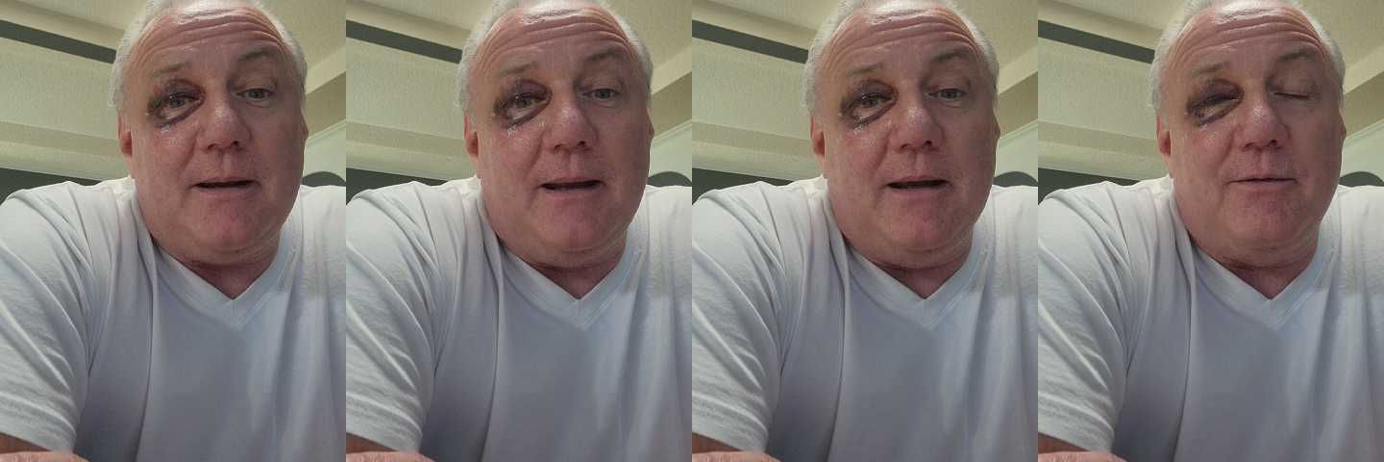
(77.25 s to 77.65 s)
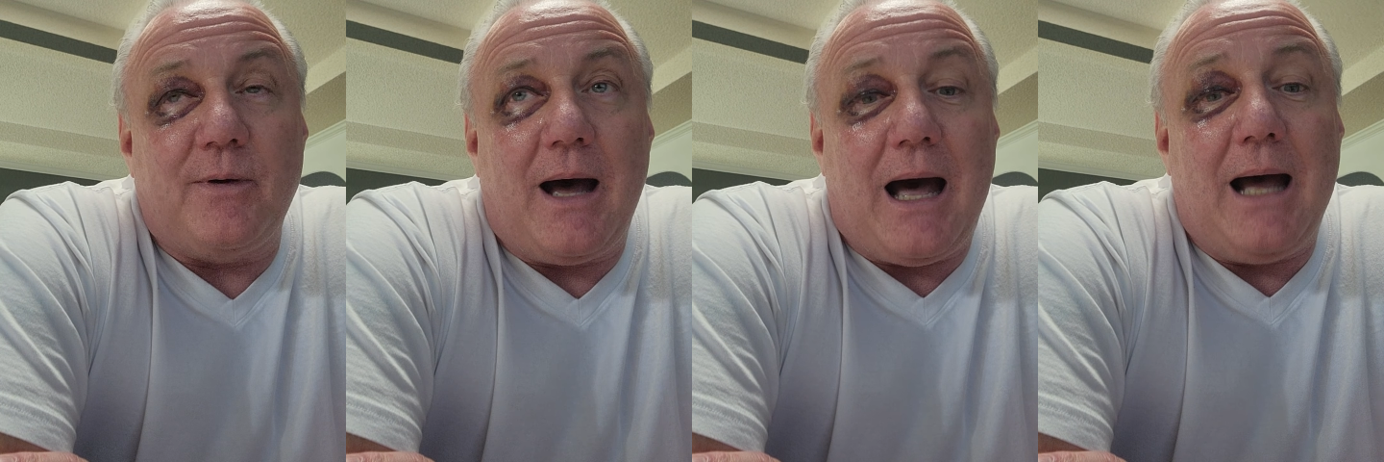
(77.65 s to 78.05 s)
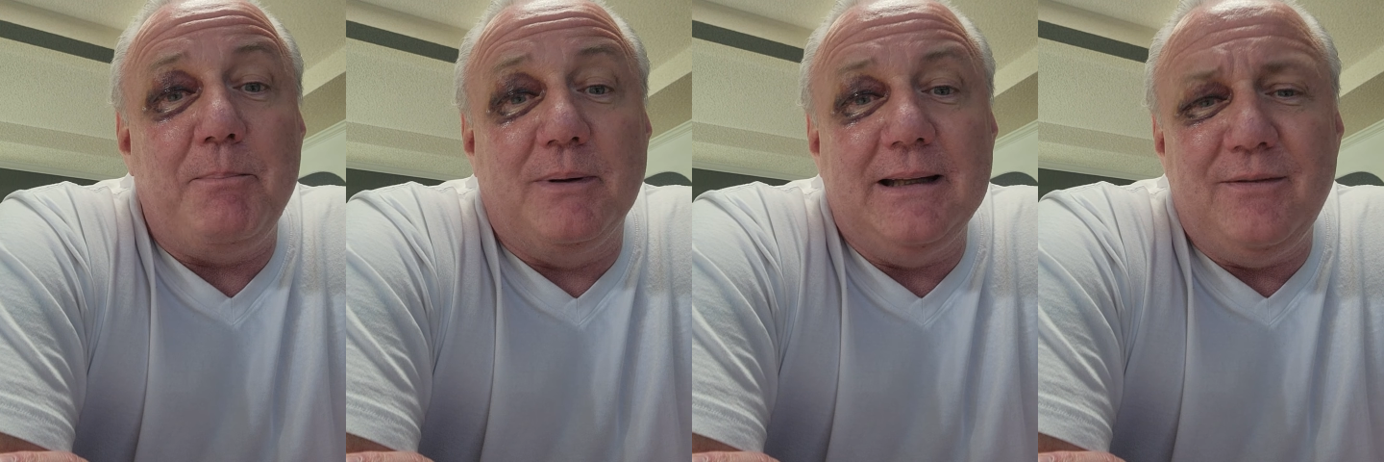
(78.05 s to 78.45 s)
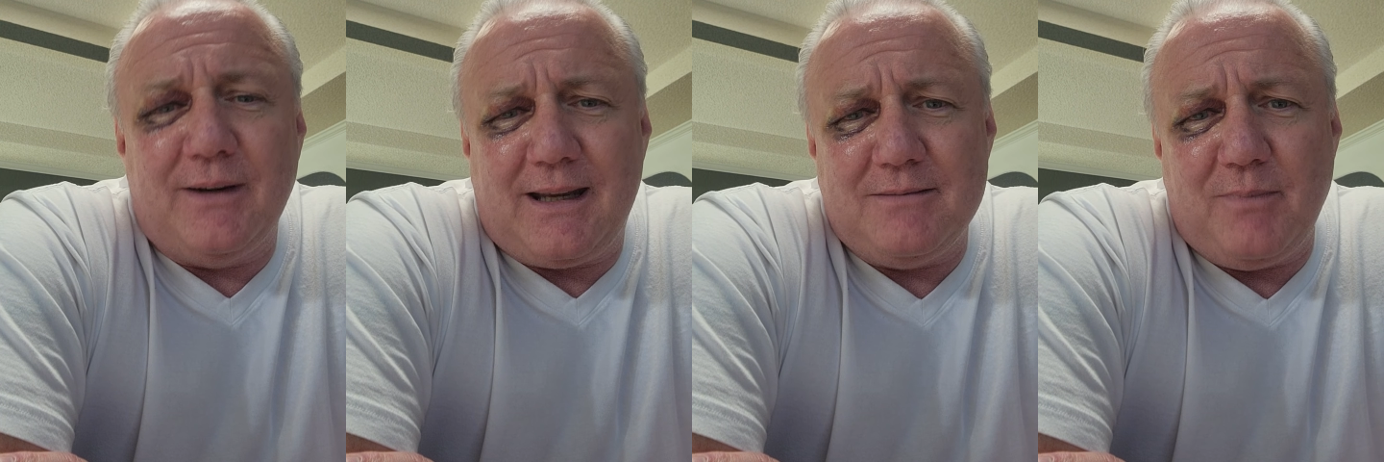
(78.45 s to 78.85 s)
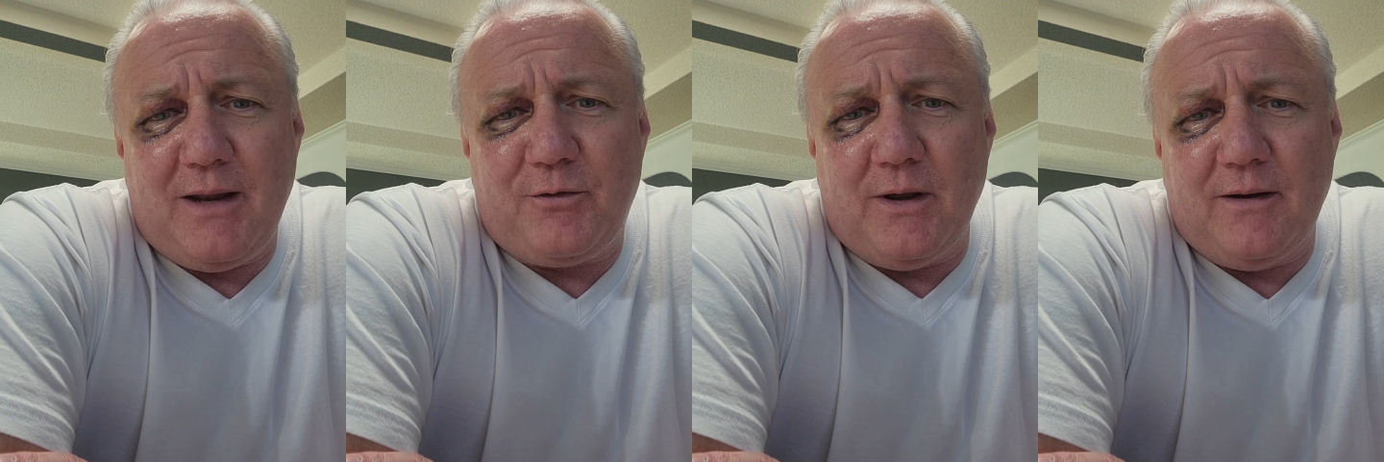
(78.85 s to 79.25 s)
If I believe it can,
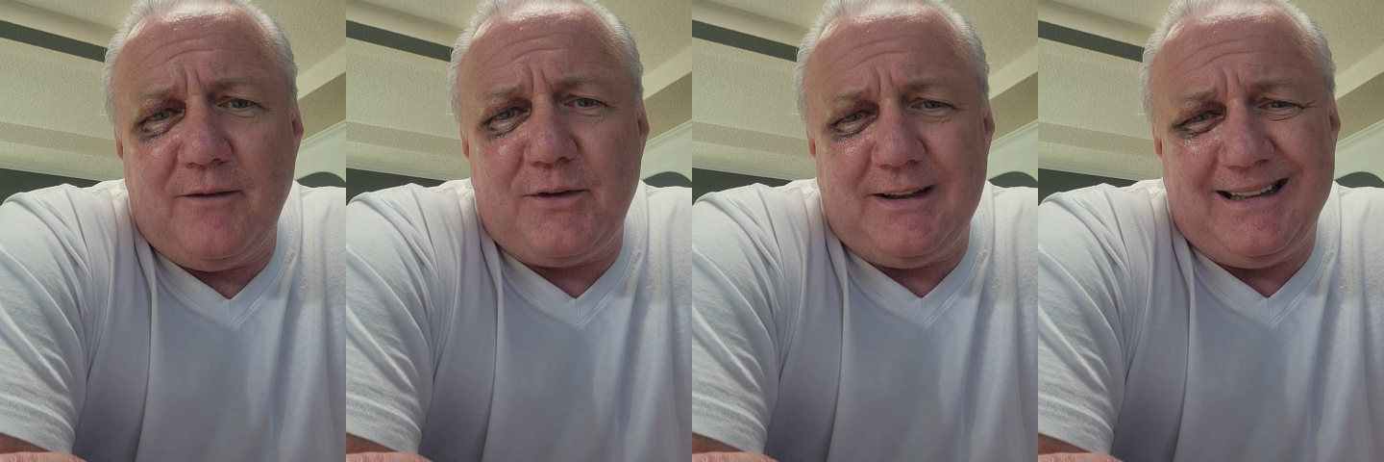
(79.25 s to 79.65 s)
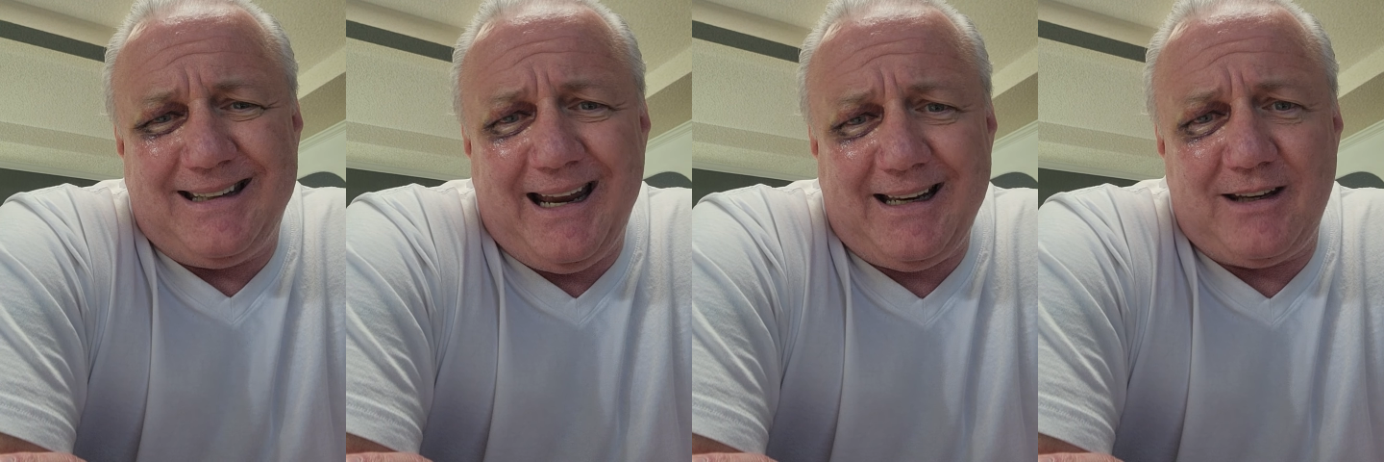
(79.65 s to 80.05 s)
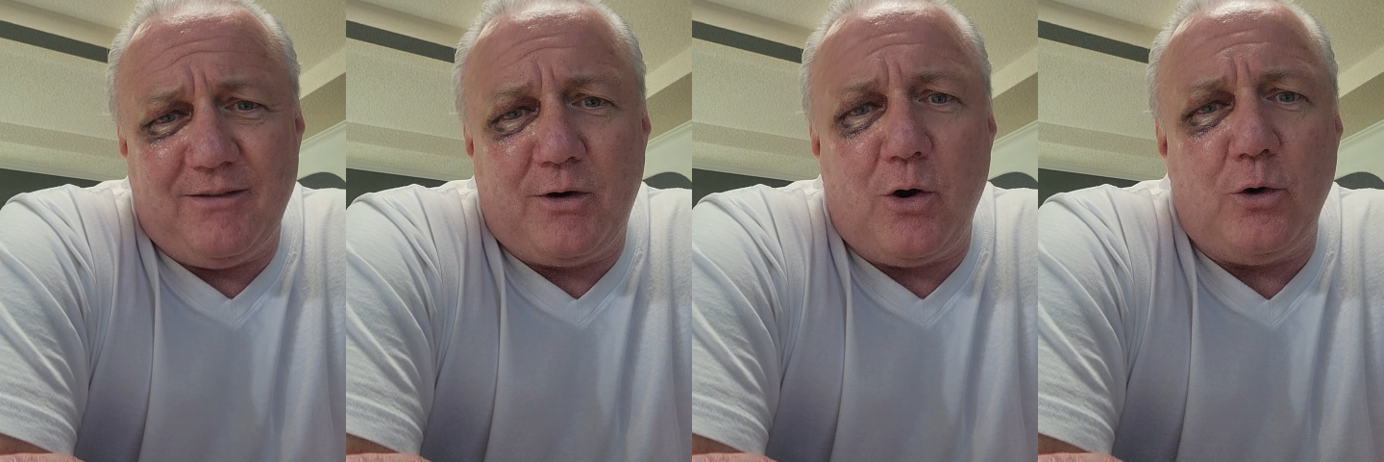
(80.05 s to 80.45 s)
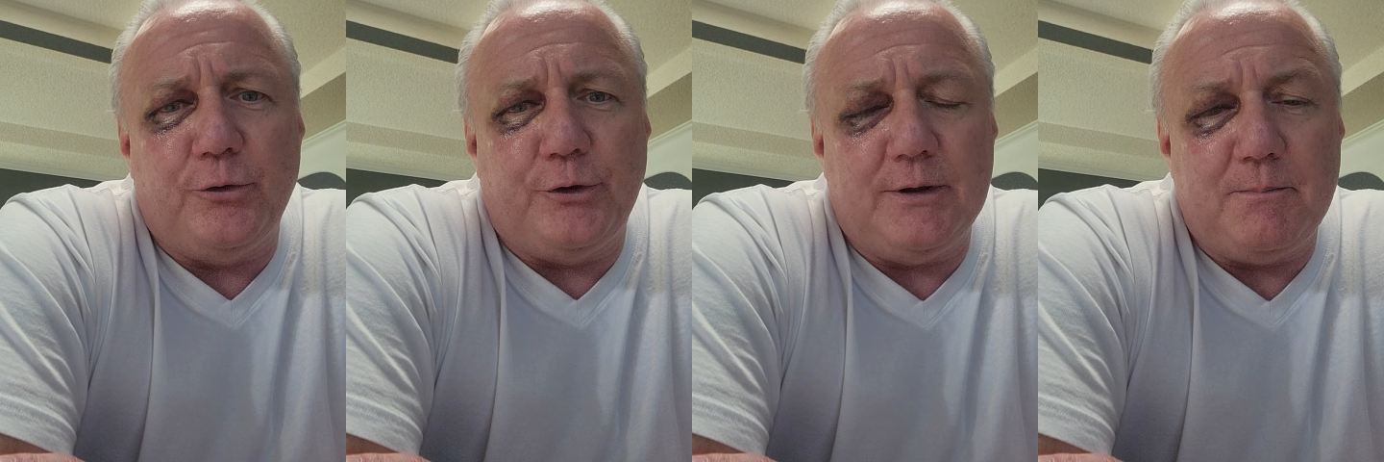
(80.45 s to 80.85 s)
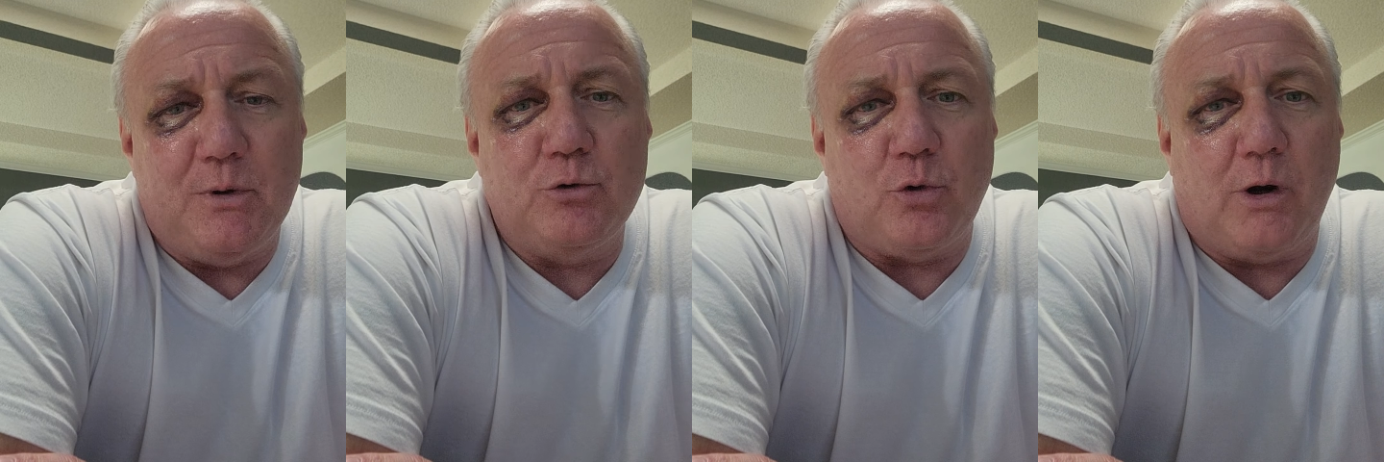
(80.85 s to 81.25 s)
if the if the detective calls it
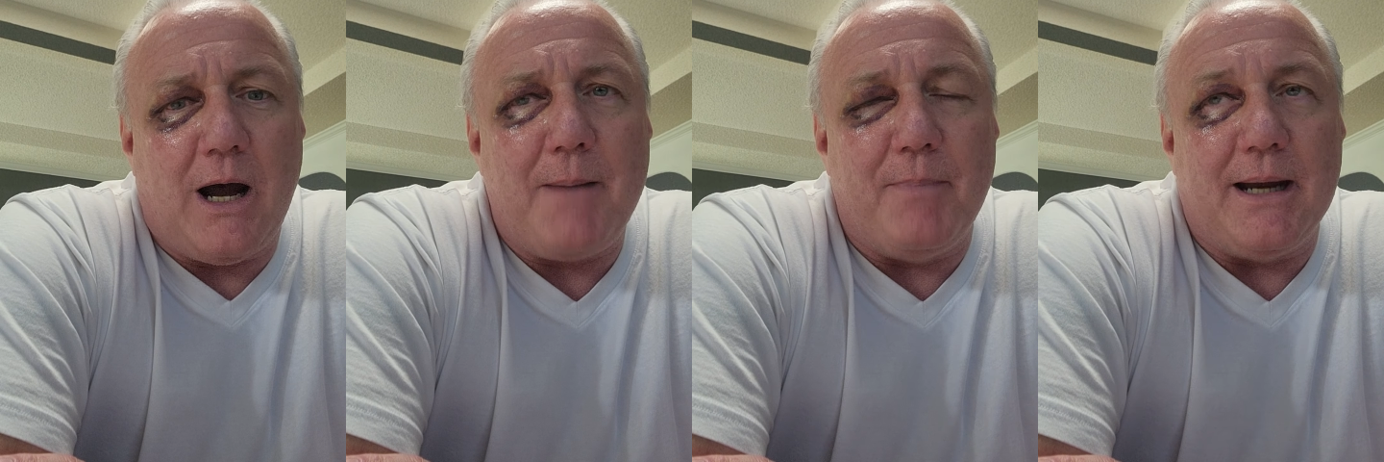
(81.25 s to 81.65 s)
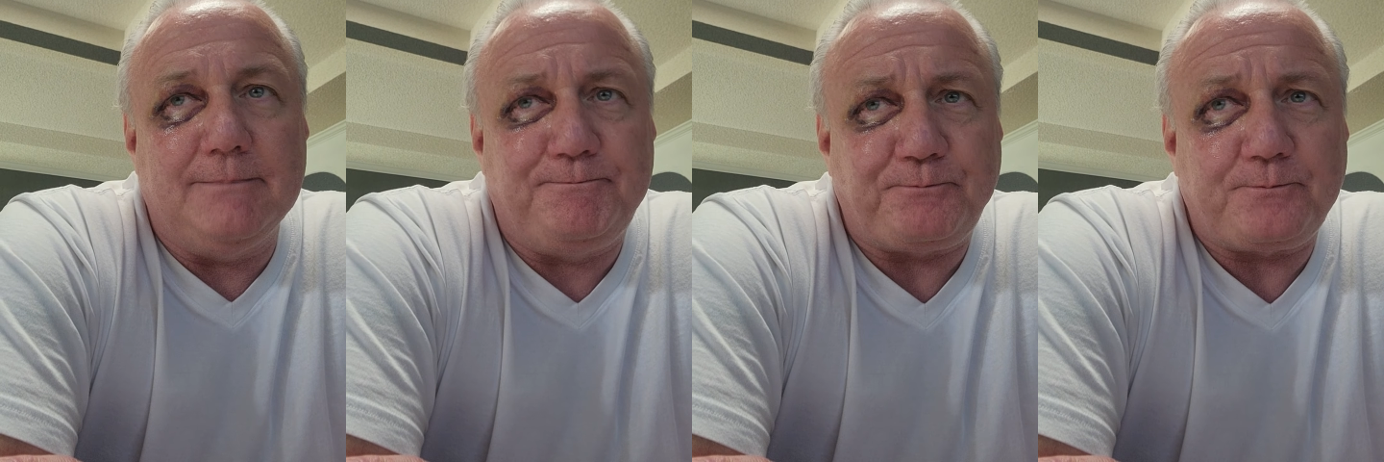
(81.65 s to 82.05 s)
mutual combat,